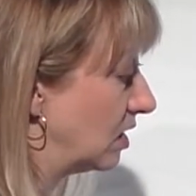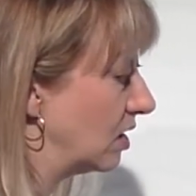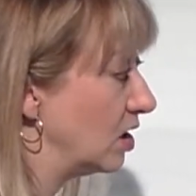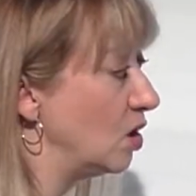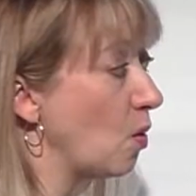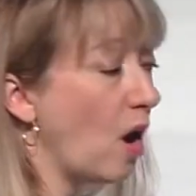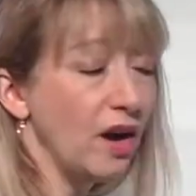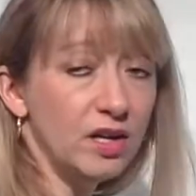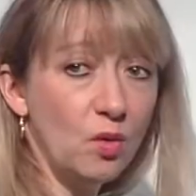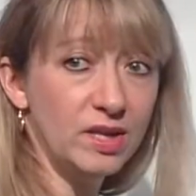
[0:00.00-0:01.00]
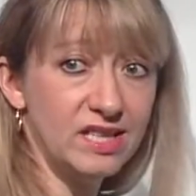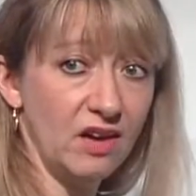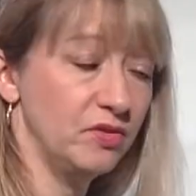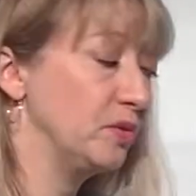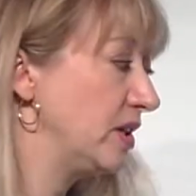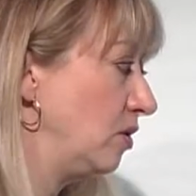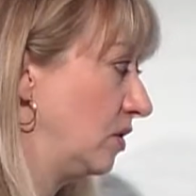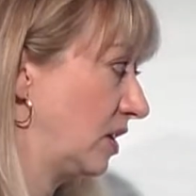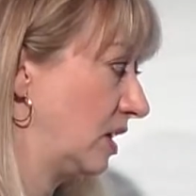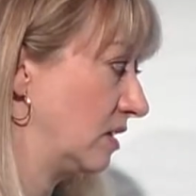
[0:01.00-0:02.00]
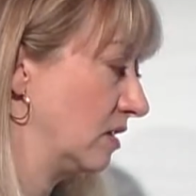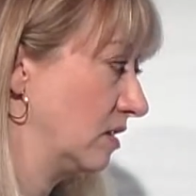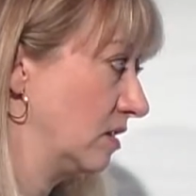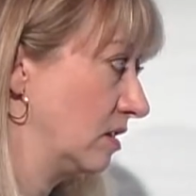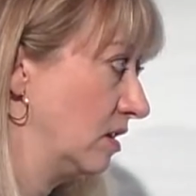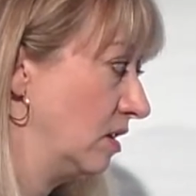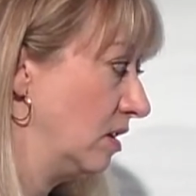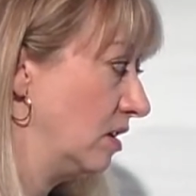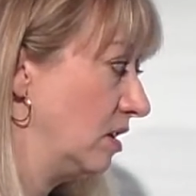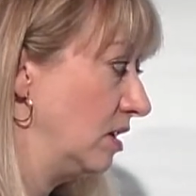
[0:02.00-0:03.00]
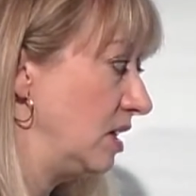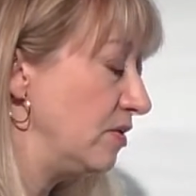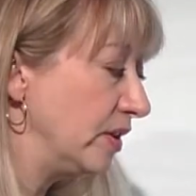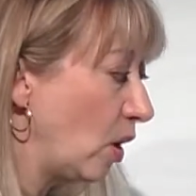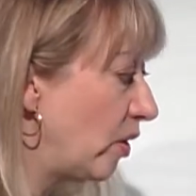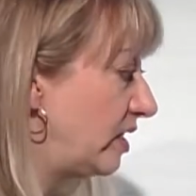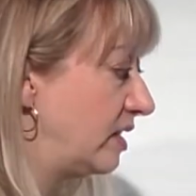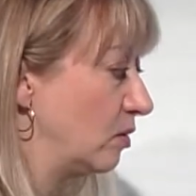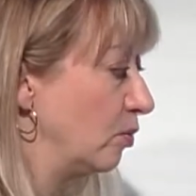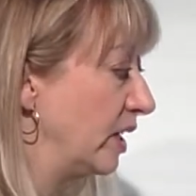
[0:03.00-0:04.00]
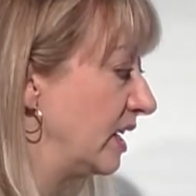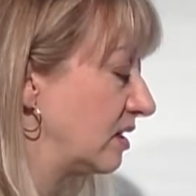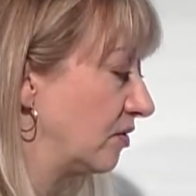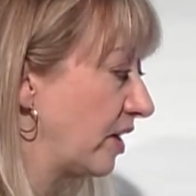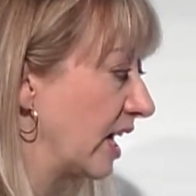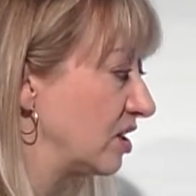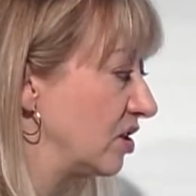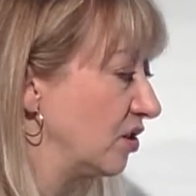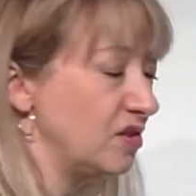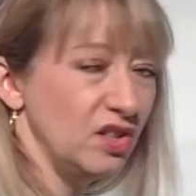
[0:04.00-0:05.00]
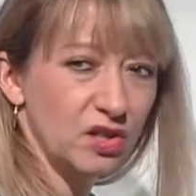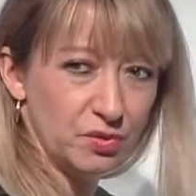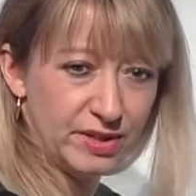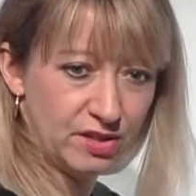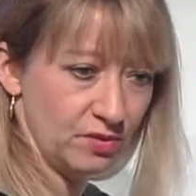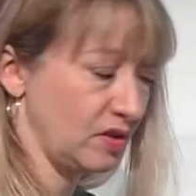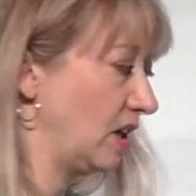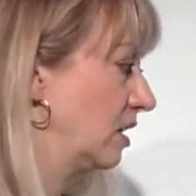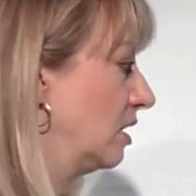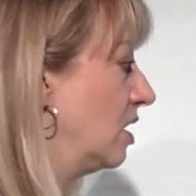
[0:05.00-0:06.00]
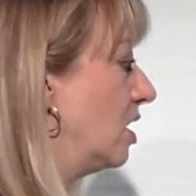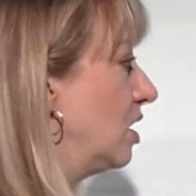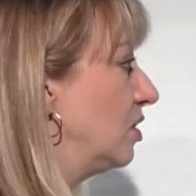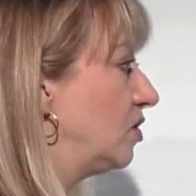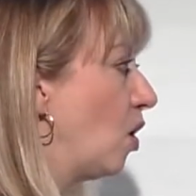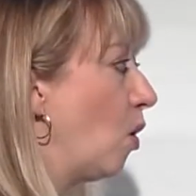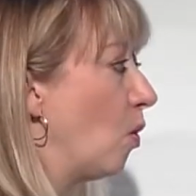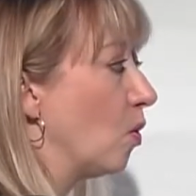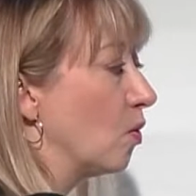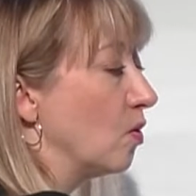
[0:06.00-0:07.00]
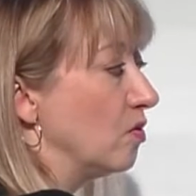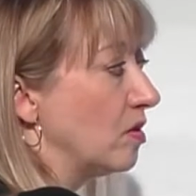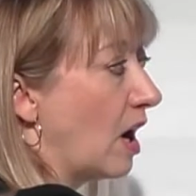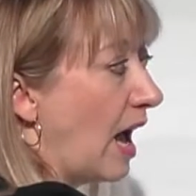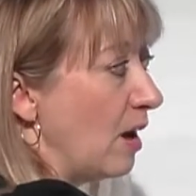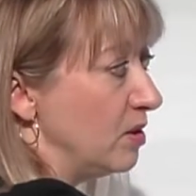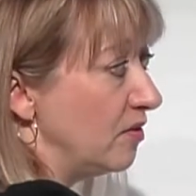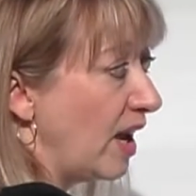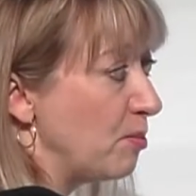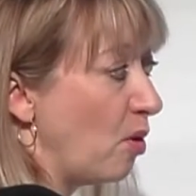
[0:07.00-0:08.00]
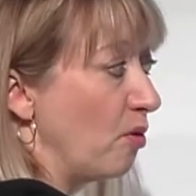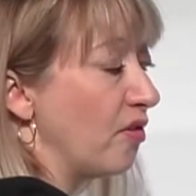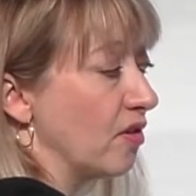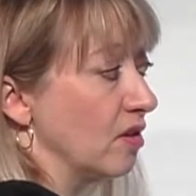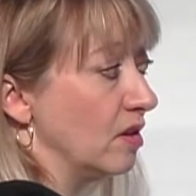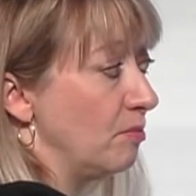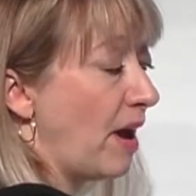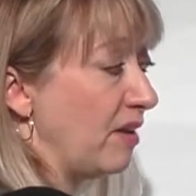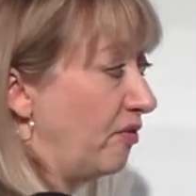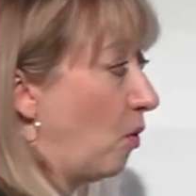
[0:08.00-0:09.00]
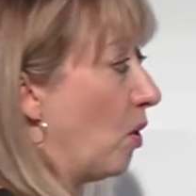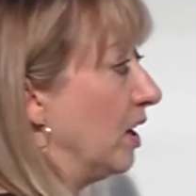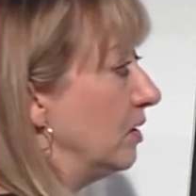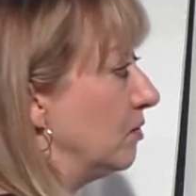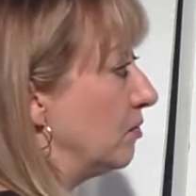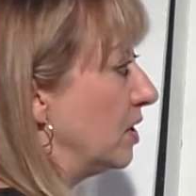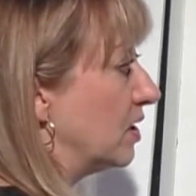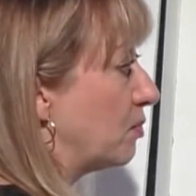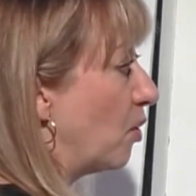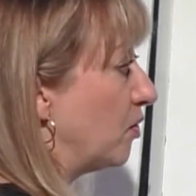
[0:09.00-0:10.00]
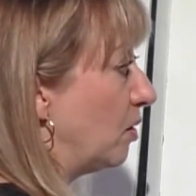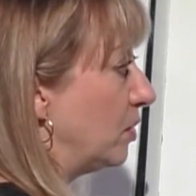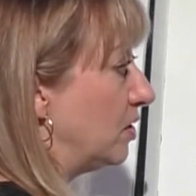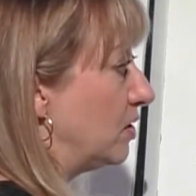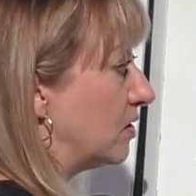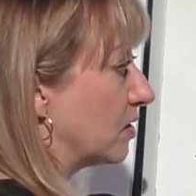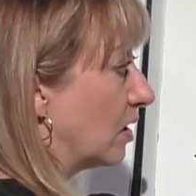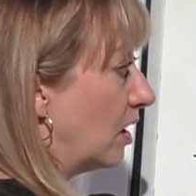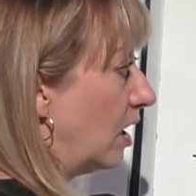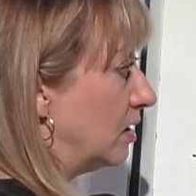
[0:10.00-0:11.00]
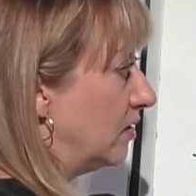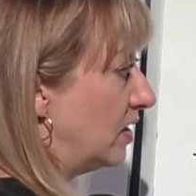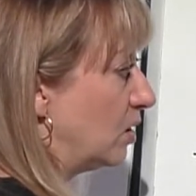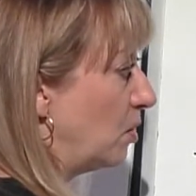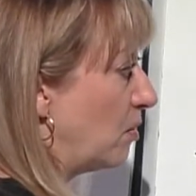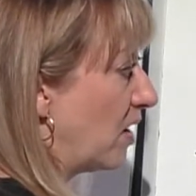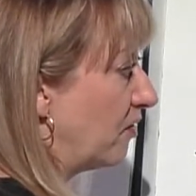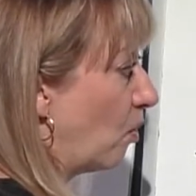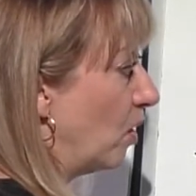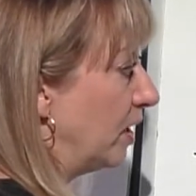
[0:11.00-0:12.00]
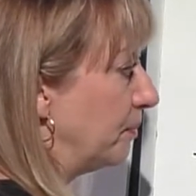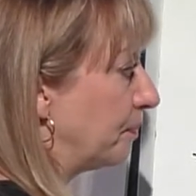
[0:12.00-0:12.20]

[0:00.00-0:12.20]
you are going to have to reduce it. Even though this isn't written as a fraction, you're still going to reduce it. So I would divide both by 4 because both numbers are divisible by 4.